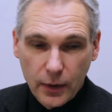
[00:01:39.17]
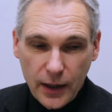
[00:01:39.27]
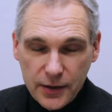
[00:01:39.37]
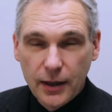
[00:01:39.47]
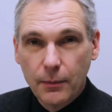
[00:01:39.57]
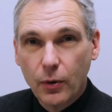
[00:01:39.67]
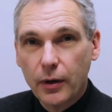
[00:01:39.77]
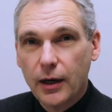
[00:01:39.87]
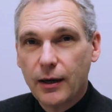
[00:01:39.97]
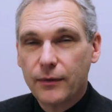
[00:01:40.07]
Is it
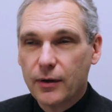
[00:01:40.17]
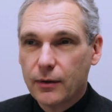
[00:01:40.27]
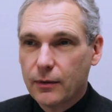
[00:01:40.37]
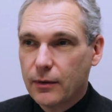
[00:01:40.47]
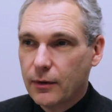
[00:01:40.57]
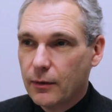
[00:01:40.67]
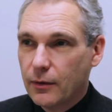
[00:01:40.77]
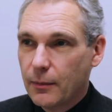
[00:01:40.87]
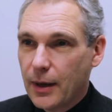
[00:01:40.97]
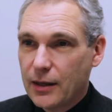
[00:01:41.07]
important enough to
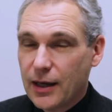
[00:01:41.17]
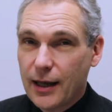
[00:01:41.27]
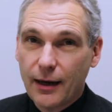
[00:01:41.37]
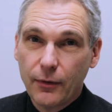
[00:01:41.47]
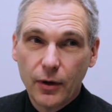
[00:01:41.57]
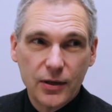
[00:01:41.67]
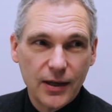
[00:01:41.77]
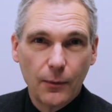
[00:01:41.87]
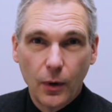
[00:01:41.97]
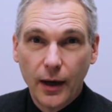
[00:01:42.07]
maintain? I've already
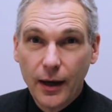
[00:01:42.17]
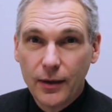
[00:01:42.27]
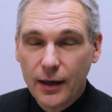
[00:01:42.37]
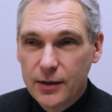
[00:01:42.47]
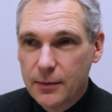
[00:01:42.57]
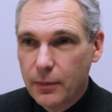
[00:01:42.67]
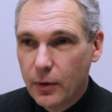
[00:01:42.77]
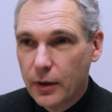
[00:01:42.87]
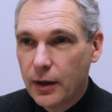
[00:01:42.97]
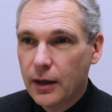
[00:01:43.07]
said why I think it's
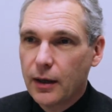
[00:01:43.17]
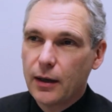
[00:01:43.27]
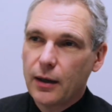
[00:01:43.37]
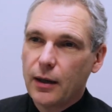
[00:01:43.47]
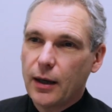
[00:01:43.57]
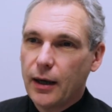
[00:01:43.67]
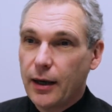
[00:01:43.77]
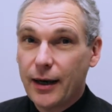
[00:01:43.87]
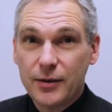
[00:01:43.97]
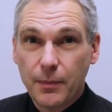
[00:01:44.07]
important,
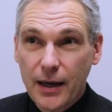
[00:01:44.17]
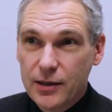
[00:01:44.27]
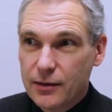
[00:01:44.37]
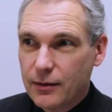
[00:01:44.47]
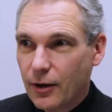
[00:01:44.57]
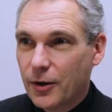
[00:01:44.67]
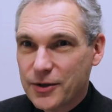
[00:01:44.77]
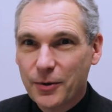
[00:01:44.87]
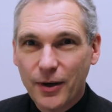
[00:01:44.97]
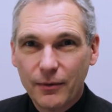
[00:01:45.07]
and that's based
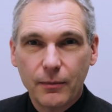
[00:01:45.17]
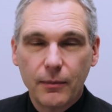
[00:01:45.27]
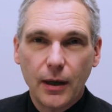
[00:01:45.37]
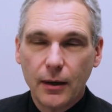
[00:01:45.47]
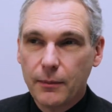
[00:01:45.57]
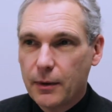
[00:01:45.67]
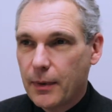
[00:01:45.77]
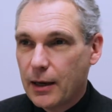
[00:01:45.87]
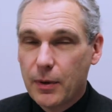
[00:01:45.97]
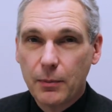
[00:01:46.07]
also on the
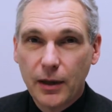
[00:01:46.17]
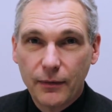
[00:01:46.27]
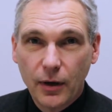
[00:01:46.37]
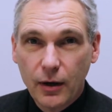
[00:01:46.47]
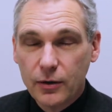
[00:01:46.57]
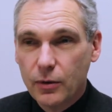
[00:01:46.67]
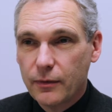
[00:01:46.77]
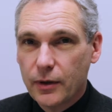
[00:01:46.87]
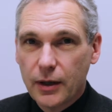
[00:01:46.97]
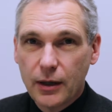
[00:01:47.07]
many people I've talked to
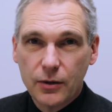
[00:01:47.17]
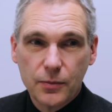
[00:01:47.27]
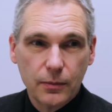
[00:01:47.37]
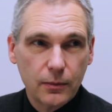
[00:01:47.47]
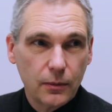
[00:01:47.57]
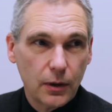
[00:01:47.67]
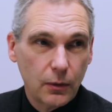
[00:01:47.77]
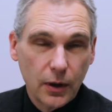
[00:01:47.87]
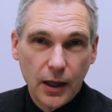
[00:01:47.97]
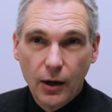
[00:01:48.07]
over the years
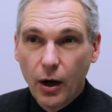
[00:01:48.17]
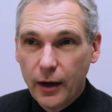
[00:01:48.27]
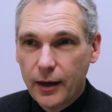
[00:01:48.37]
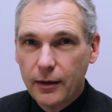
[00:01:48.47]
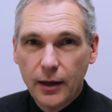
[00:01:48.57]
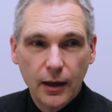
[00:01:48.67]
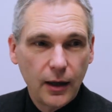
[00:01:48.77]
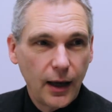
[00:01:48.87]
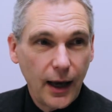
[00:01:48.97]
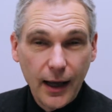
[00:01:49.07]
working on and
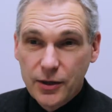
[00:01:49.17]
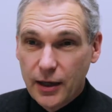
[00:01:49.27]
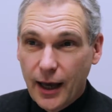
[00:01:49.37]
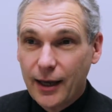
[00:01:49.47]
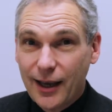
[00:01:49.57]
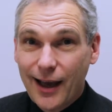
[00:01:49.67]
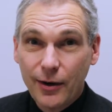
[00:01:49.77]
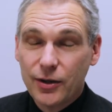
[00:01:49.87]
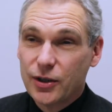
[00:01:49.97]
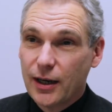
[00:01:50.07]
actually hanging
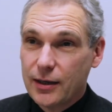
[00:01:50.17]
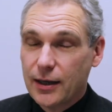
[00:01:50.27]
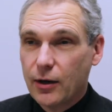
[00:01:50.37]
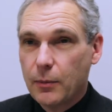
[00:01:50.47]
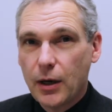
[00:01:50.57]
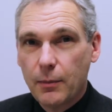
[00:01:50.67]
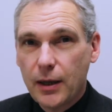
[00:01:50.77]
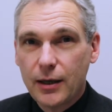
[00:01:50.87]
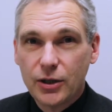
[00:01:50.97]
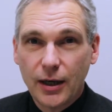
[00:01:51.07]
out in Chinatown. I mean, I've
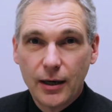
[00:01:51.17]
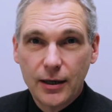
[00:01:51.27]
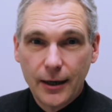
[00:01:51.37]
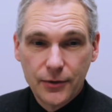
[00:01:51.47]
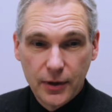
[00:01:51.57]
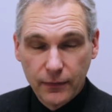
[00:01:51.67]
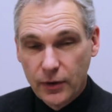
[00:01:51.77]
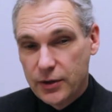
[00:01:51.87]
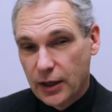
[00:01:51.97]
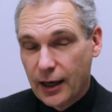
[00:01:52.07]
been in Chinatowns,
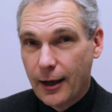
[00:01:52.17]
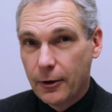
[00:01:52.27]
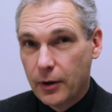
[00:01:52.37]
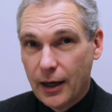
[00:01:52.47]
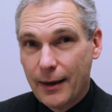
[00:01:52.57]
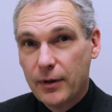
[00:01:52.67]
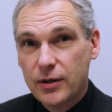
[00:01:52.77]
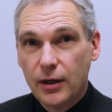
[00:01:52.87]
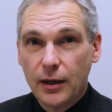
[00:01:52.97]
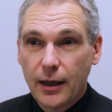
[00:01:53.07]
first in Calgary and
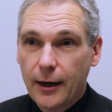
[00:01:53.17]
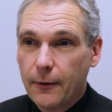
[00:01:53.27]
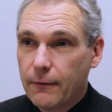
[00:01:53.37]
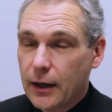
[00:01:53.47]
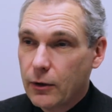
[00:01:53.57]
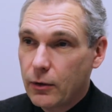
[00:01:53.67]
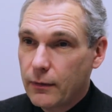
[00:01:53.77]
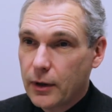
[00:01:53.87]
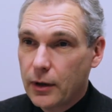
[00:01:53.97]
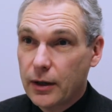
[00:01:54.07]
Edmonton and now in
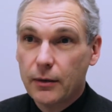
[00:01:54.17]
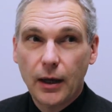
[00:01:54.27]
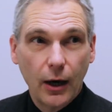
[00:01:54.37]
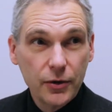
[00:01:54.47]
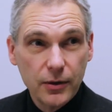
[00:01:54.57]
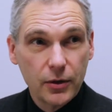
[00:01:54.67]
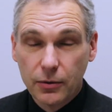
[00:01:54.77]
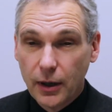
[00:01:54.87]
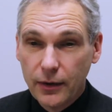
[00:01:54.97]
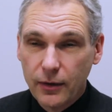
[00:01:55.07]
Vancouver and also in
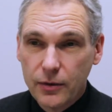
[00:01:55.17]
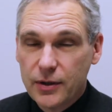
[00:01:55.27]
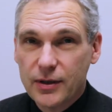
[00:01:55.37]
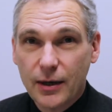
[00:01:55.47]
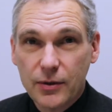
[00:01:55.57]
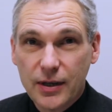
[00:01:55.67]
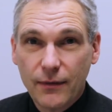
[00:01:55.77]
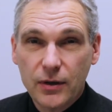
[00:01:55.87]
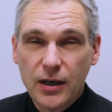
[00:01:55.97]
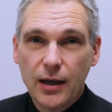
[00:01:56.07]
Toronto since I was
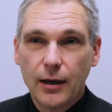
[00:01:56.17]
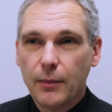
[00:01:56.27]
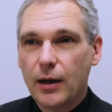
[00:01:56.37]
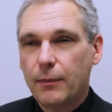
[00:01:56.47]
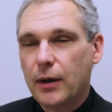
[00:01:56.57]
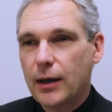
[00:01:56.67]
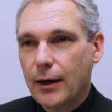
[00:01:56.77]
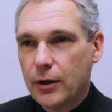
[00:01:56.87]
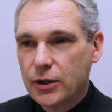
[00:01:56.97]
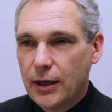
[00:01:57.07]
17. I mean, I've been
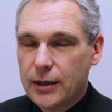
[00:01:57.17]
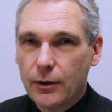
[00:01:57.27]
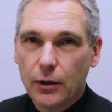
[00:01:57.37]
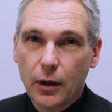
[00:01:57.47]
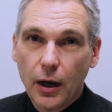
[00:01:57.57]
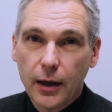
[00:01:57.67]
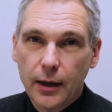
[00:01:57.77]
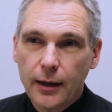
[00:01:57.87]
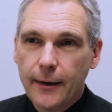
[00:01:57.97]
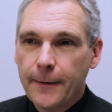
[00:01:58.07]
down in Chinatown a lot.
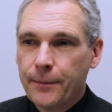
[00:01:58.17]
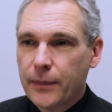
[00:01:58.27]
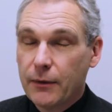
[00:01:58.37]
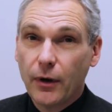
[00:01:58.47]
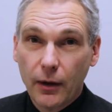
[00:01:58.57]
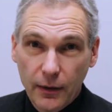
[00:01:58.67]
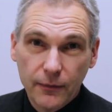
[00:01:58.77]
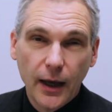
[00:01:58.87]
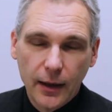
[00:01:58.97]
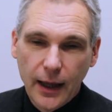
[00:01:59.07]

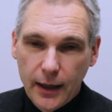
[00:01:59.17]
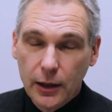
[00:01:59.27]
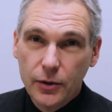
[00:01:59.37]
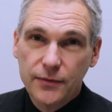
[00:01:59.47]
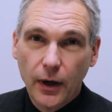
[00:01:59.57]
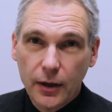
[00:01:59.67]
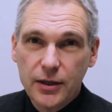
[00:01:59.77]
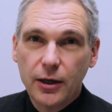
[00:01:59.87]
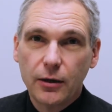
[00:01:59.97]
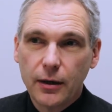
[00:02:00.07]
And that includes
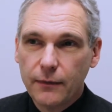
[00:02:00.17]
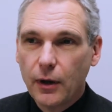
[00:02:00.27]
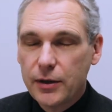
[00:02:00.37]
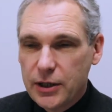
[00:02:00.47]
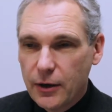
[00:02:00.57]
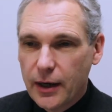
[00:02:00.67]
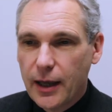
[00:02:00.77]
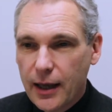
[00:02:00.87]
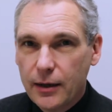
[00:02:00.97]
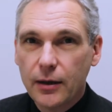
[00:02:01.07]
volunteering
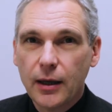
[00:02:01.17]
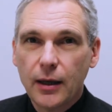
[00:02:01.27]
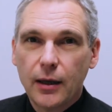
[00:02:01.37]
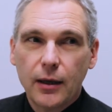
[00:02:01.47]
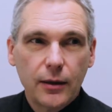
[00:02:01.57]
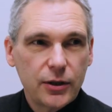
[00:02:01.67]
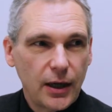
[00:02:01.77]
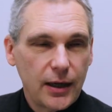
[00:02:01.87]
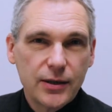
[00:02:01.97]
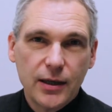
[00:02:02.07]
in
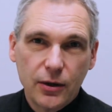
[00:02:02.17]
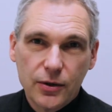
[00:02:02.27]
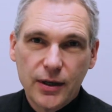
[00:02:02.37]
Chinese senior